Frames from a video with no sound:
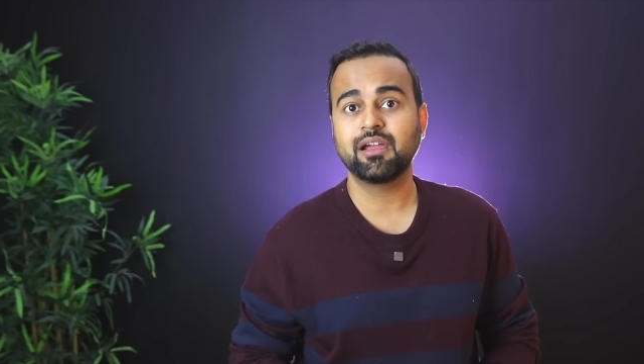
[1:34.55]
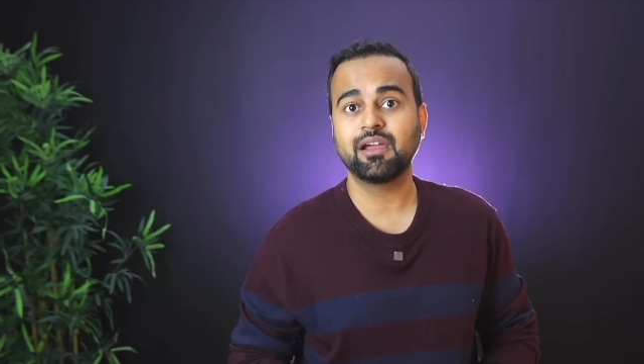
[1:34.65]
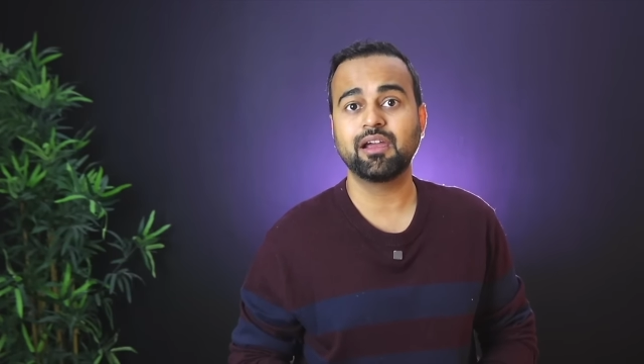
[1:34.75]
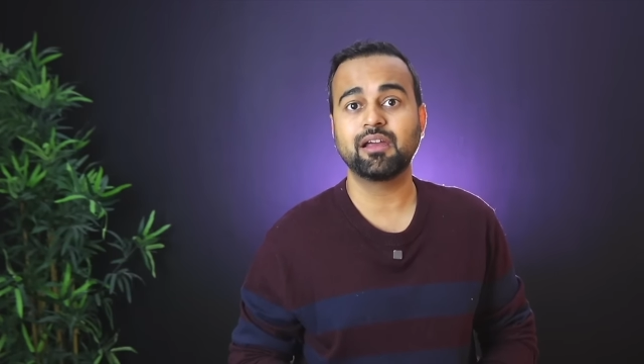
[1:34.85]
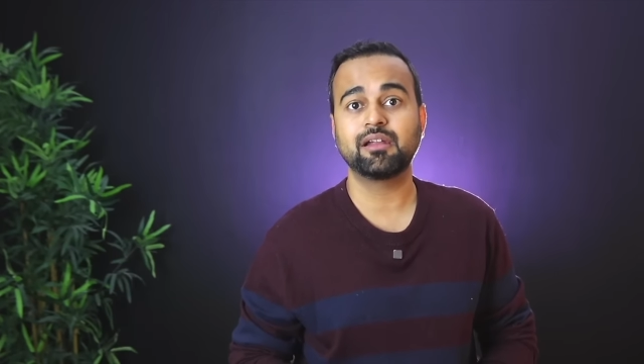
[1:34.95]

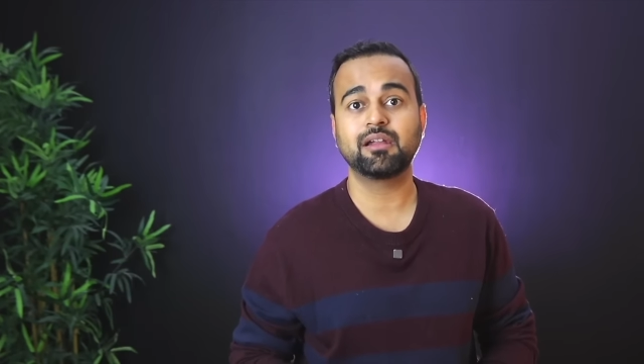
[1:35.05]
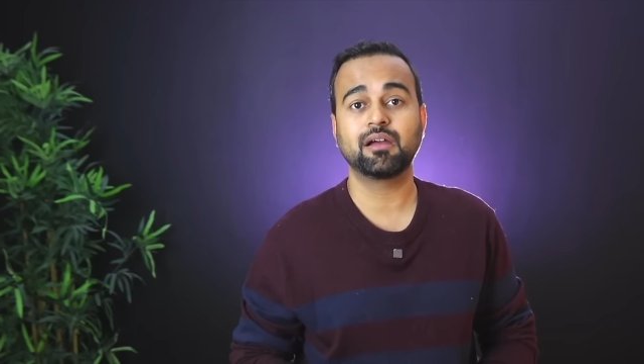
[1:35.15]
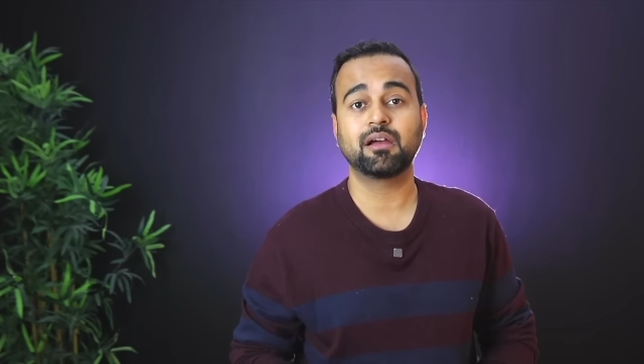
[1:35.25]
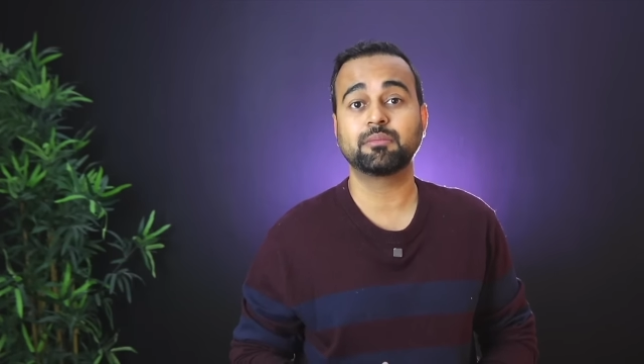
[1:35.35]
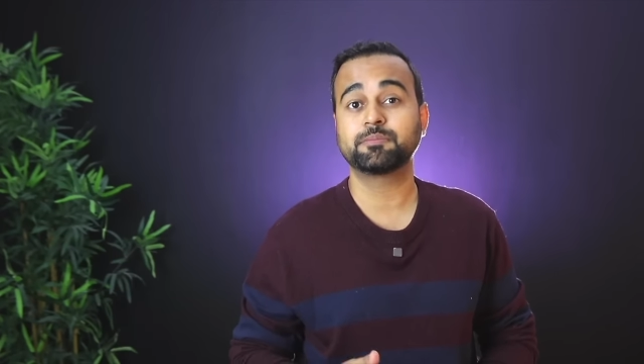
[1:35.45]
in
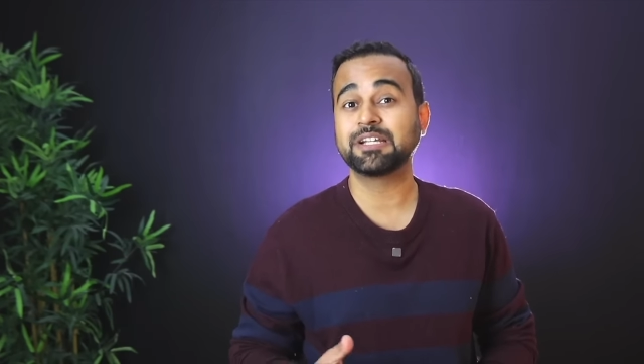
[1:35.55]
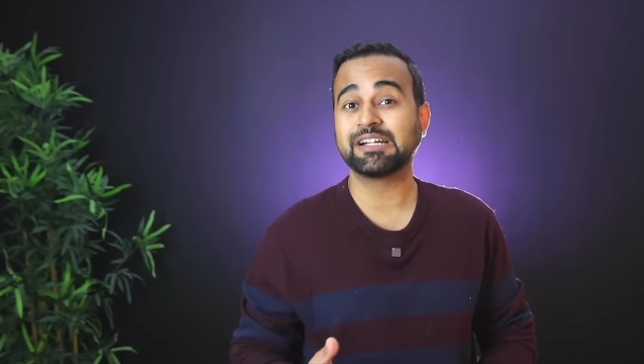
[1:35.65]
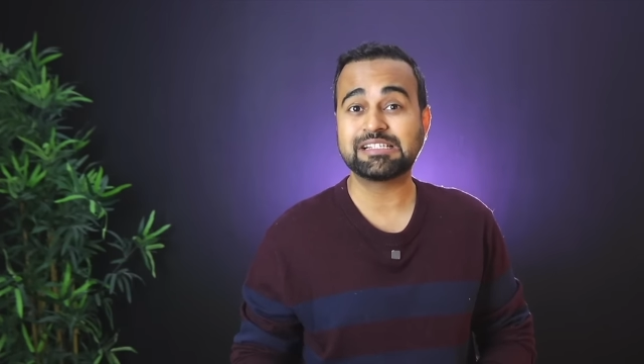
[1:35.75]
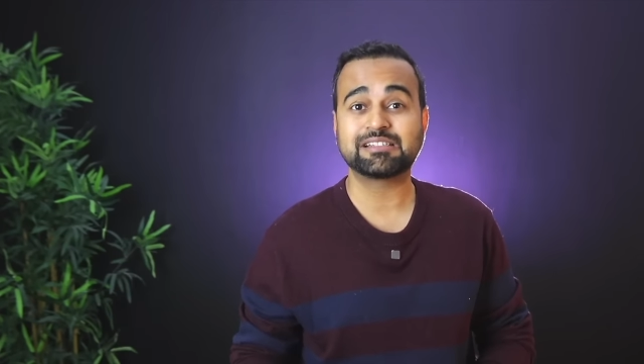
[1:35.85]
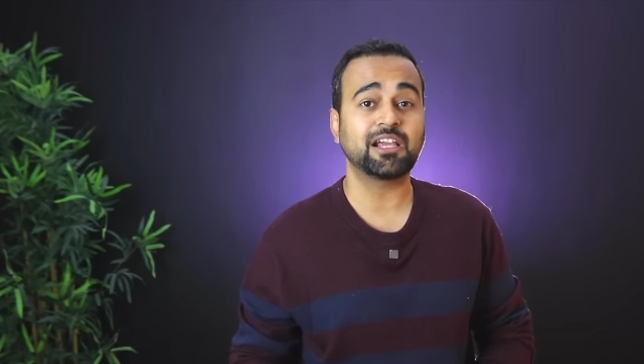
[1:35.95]
um,
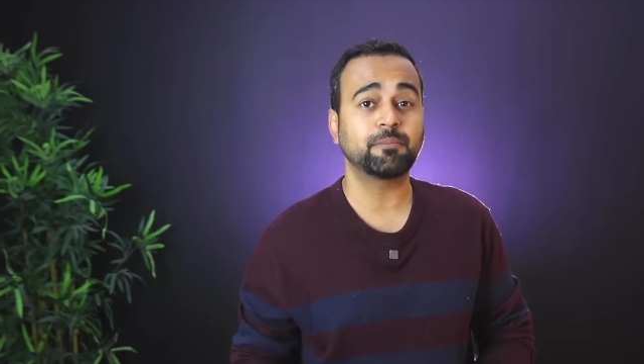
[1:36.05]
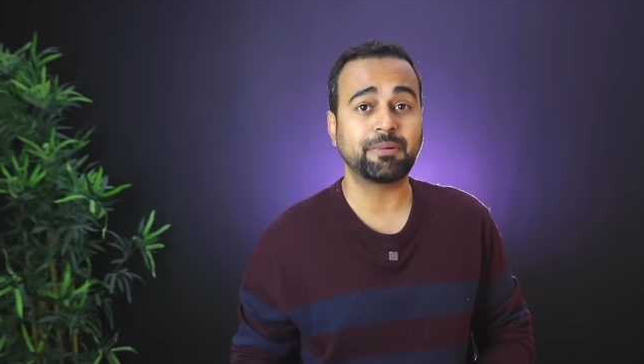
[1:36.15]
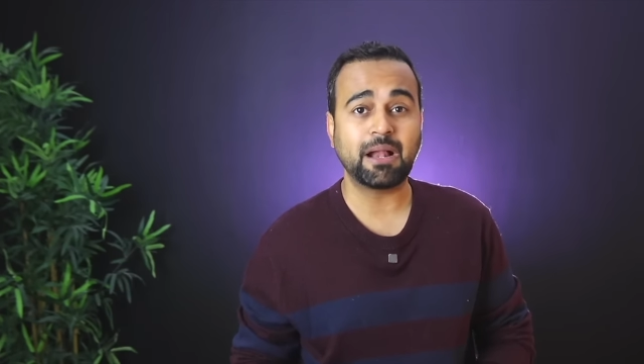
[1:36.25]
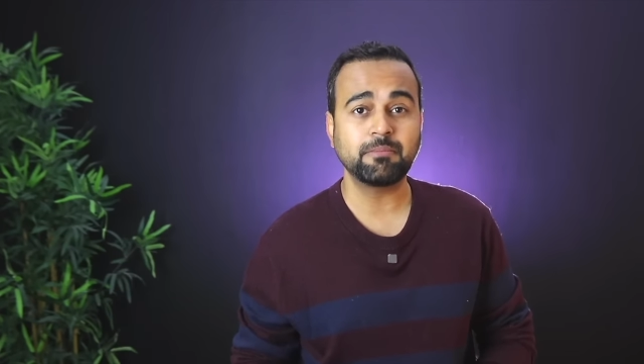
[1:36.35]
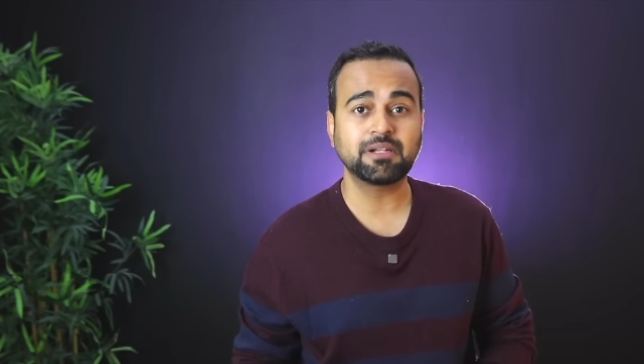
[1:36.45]
cities like
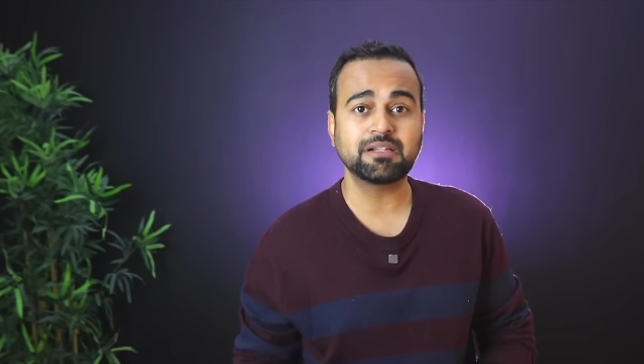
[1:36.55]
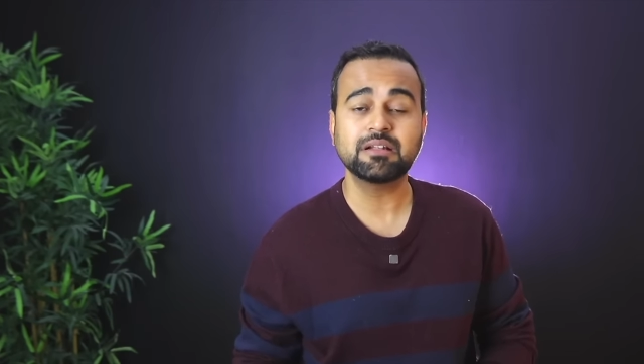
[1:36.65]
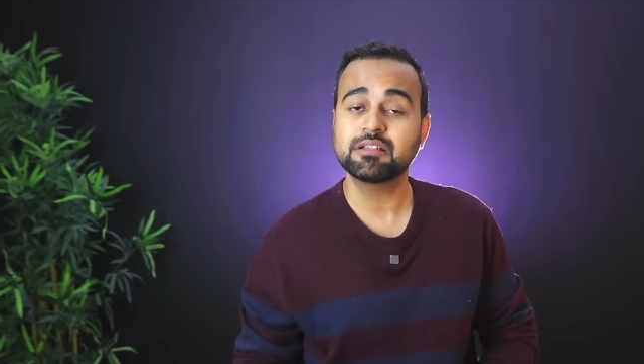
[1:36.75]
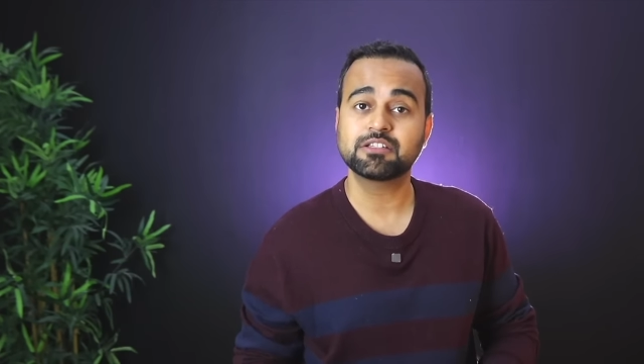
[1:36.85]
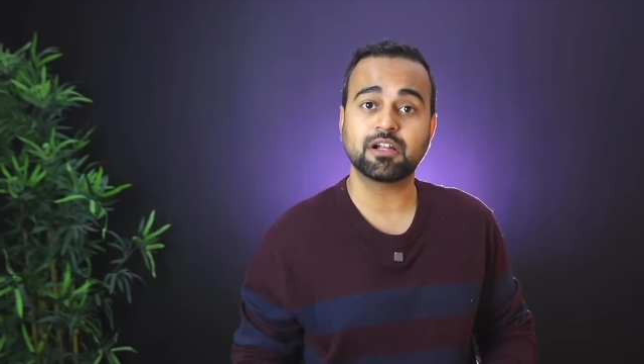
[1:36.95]

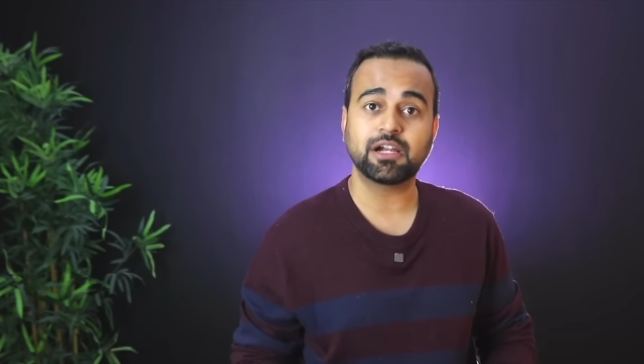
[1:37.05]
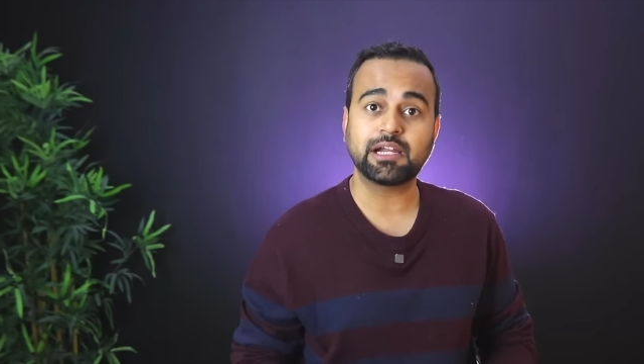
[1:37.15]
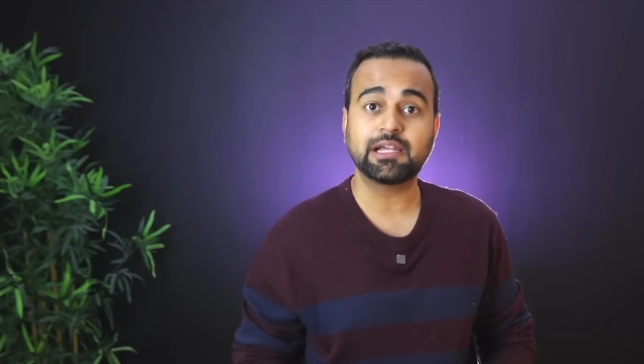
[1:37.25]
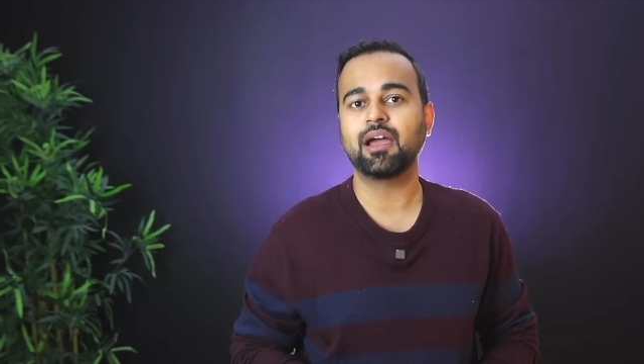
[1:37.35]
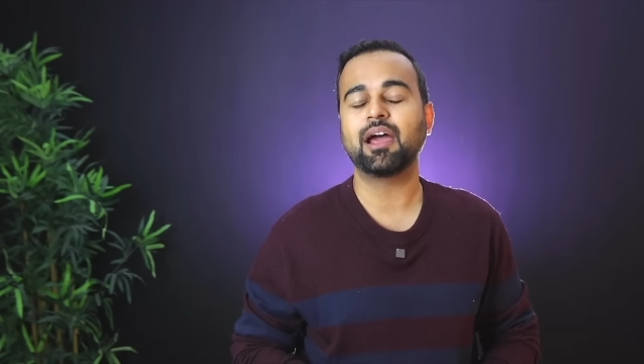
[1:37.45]
Brampton,
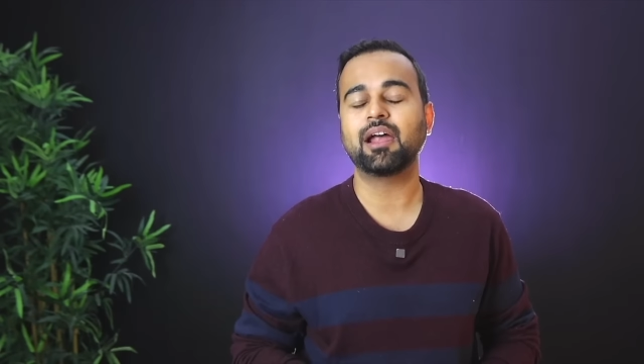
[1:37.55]
Surrey,